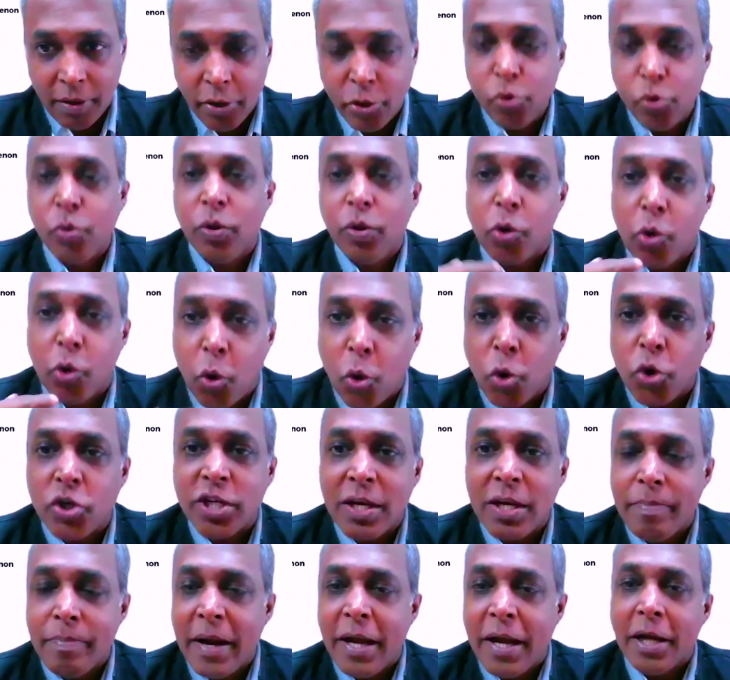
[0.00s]
You will coach
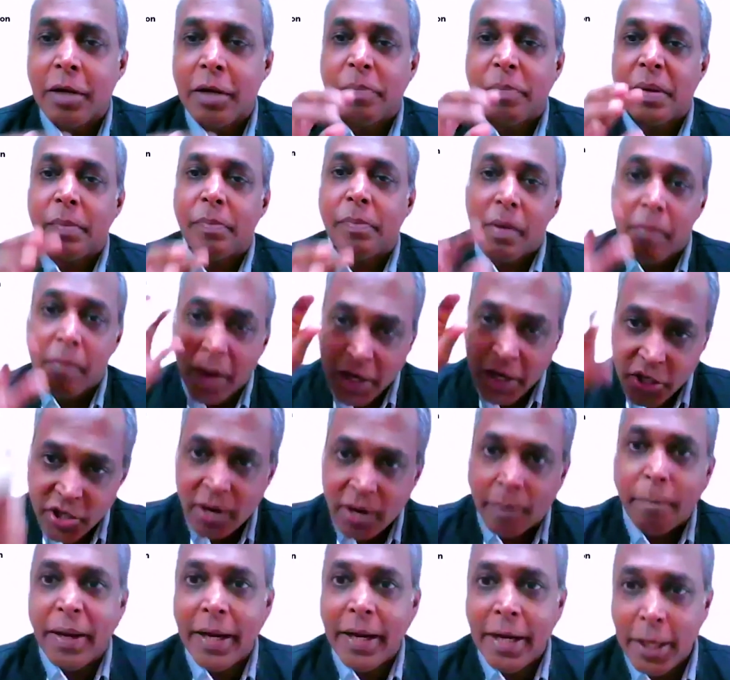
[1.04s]
and mentor people by
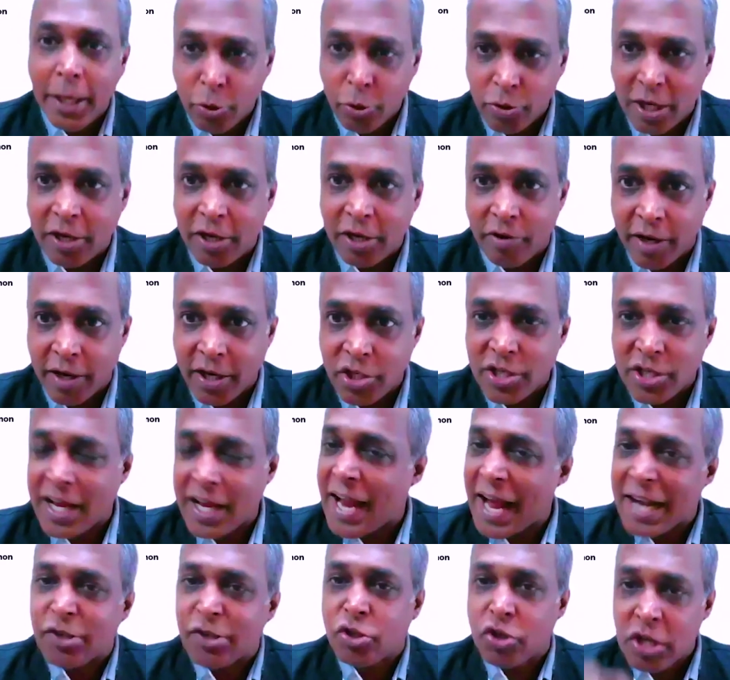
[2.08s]
jumping into their trench
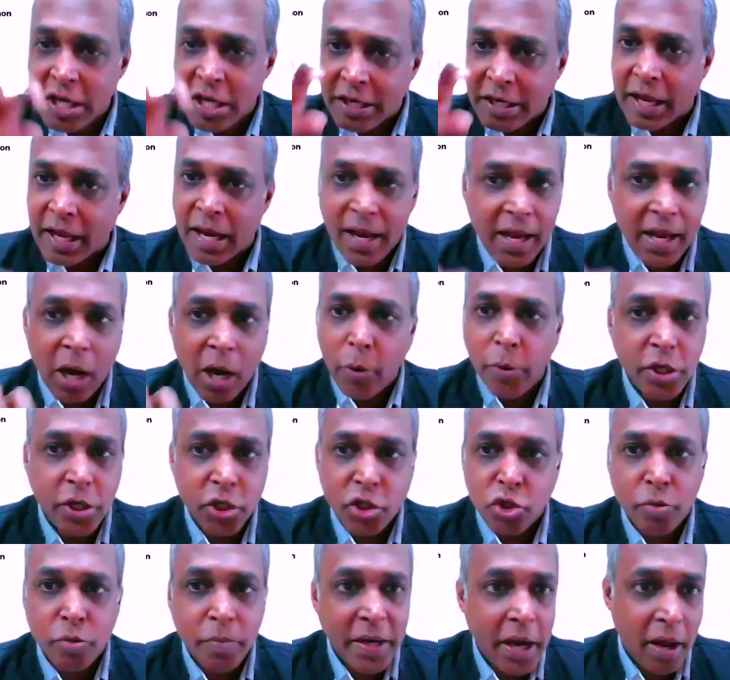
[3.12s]
and actually telling how it
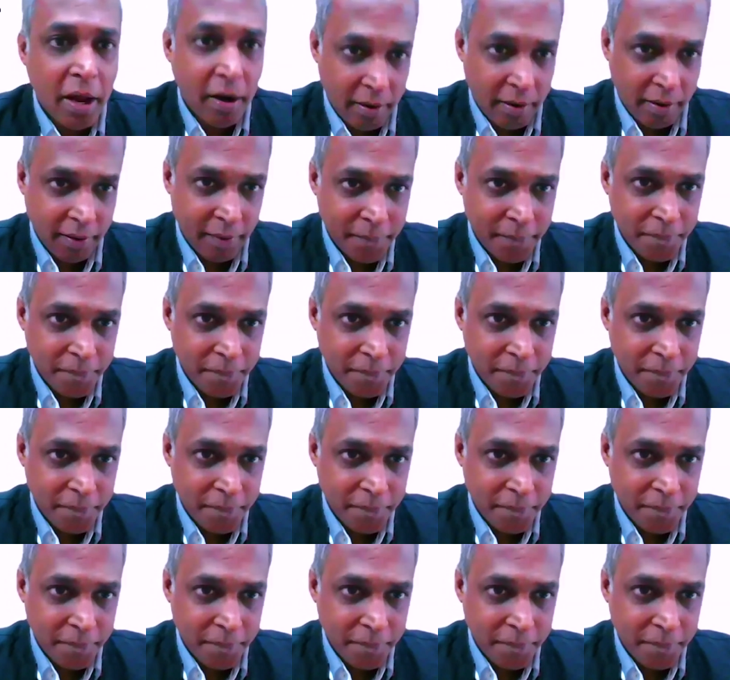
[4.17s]
is to be done.